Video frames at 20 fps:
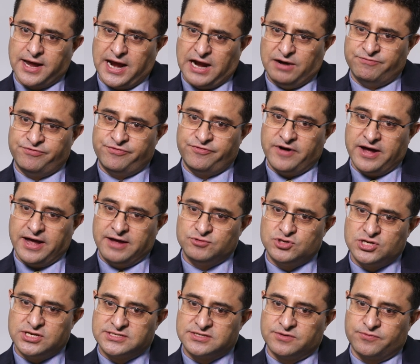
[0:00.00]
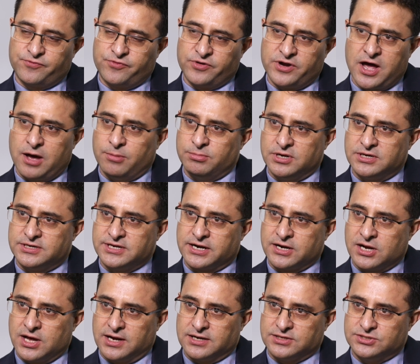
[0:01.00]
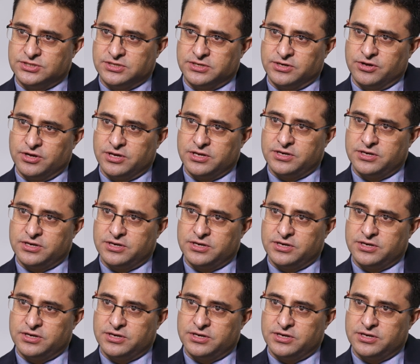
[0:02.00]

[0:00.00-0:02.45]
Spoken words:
5G is a phenomenal technology.